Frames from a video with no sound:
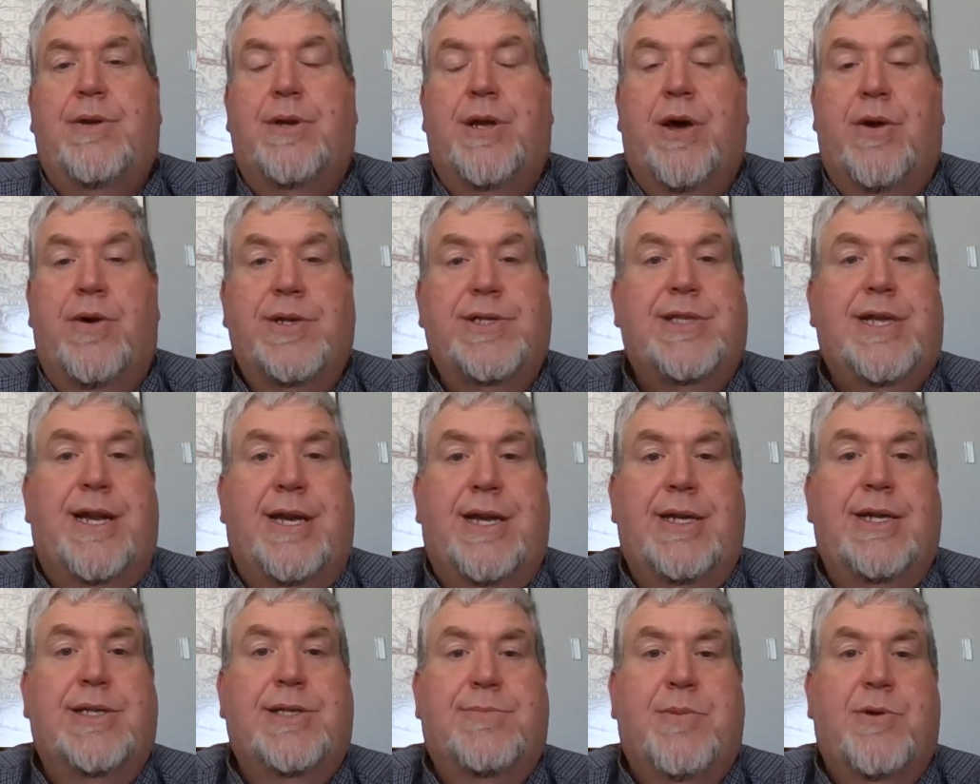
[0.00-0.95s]
you'll notice that
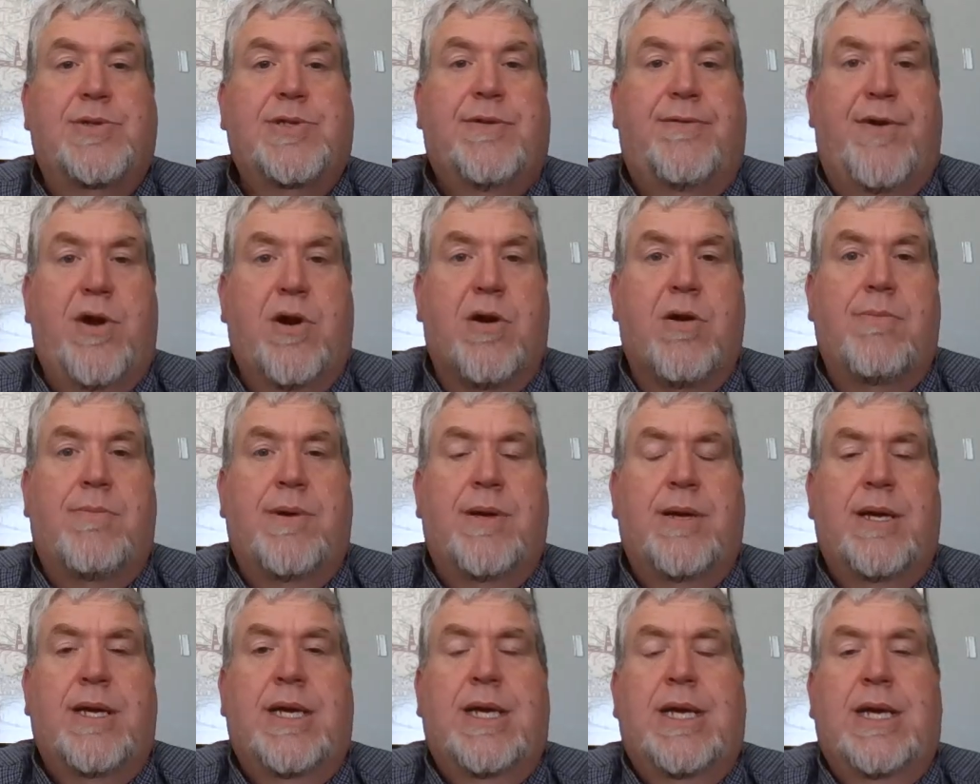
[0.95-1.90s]
it is most of Europe.
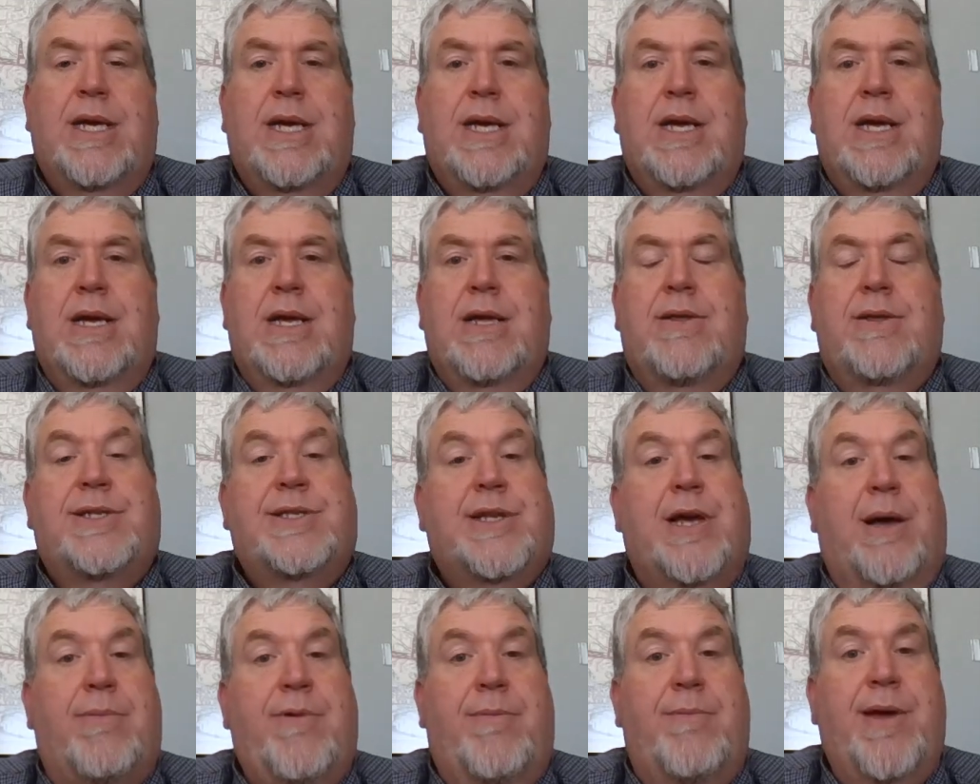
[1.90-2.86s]

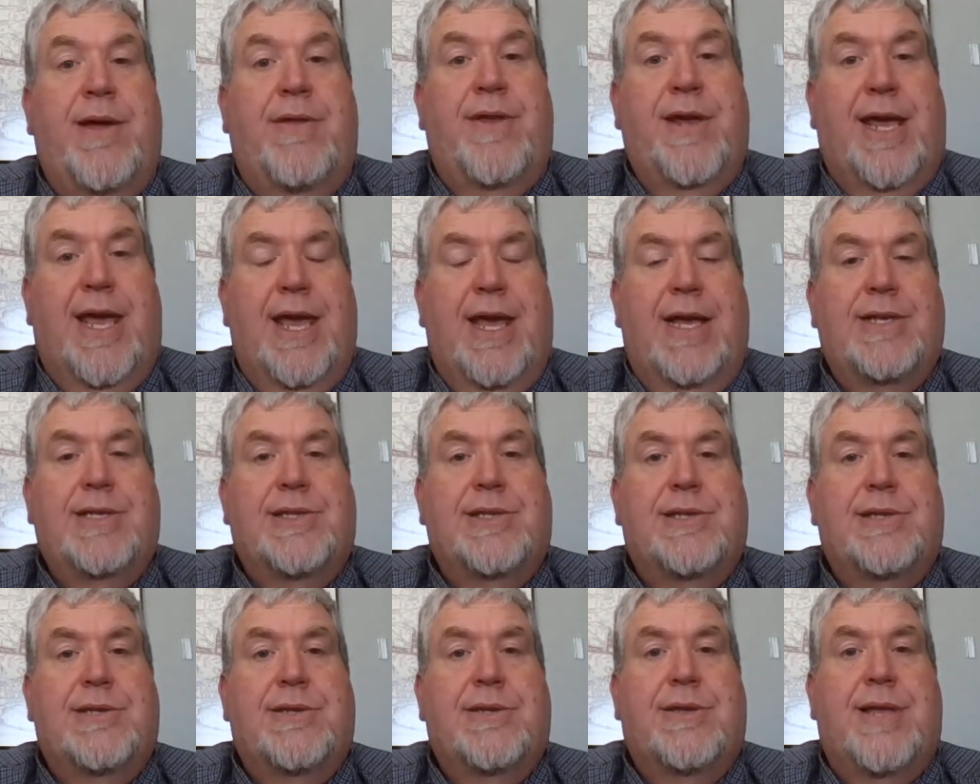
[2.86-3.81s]
Some have made the
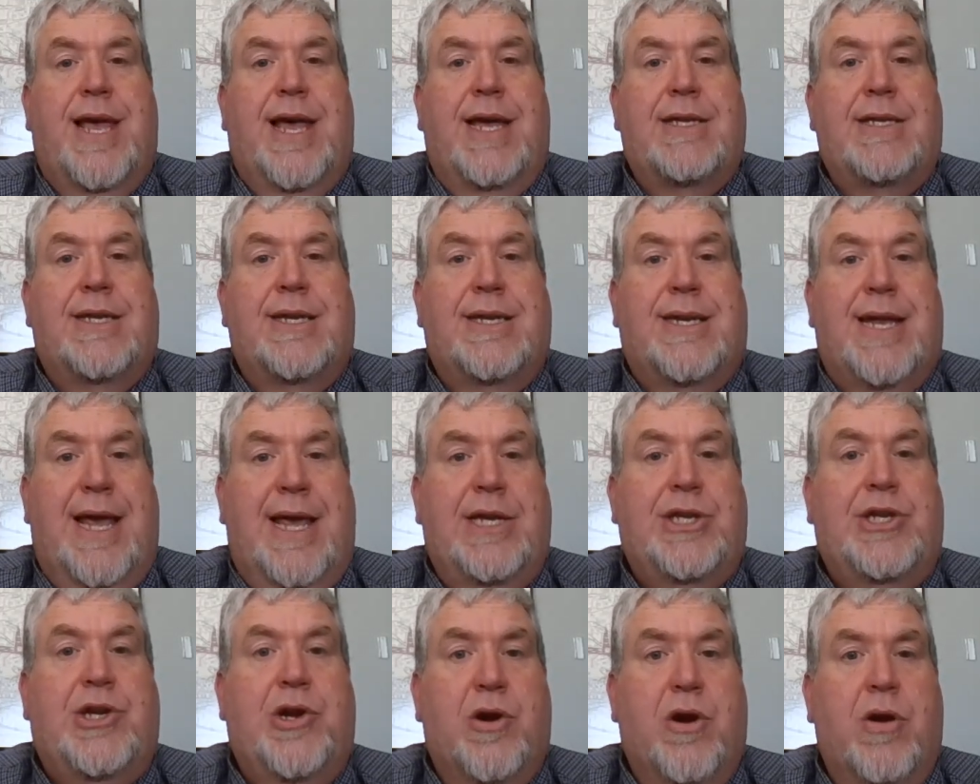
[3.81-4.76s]
case that
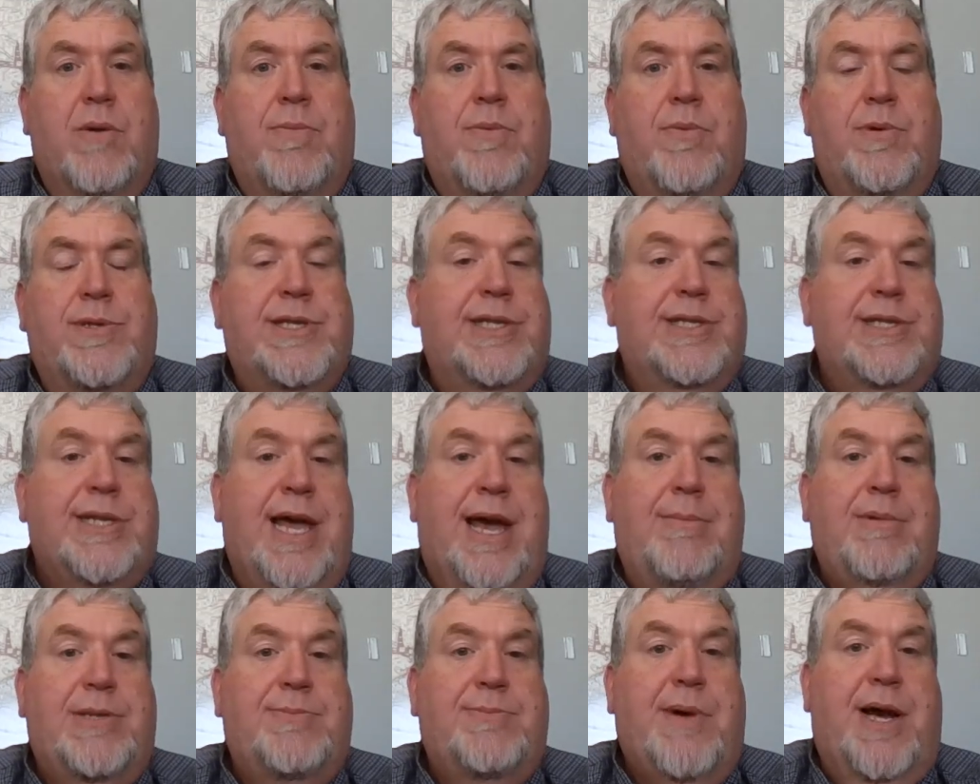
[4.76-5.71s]
today's Europe was
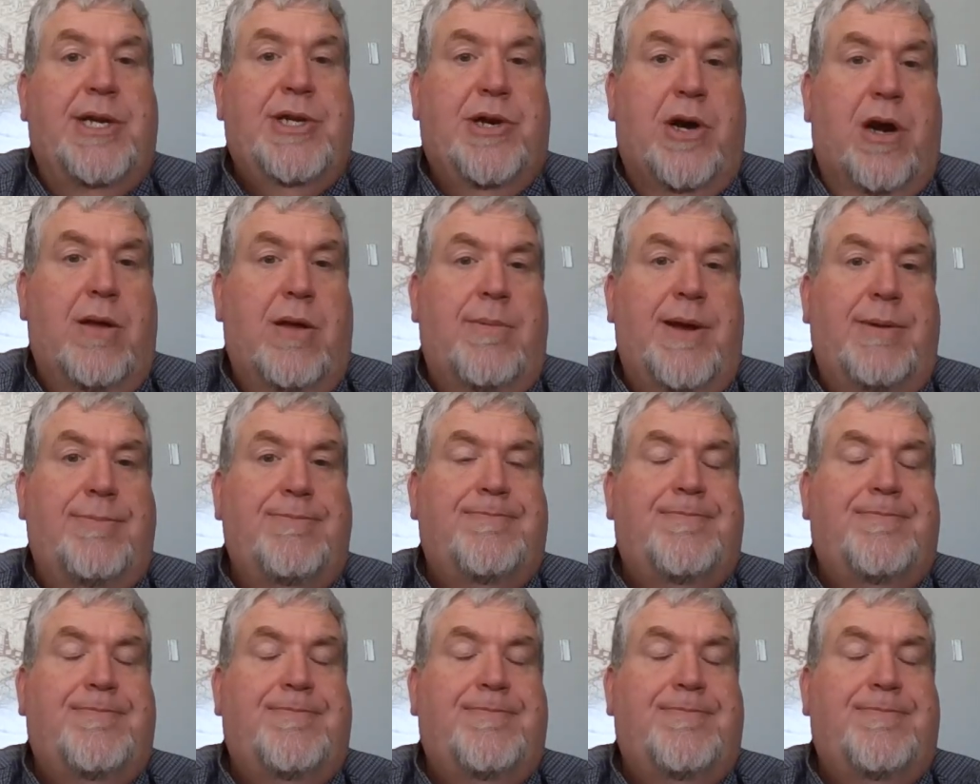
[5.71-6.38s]
established by Charlemagne,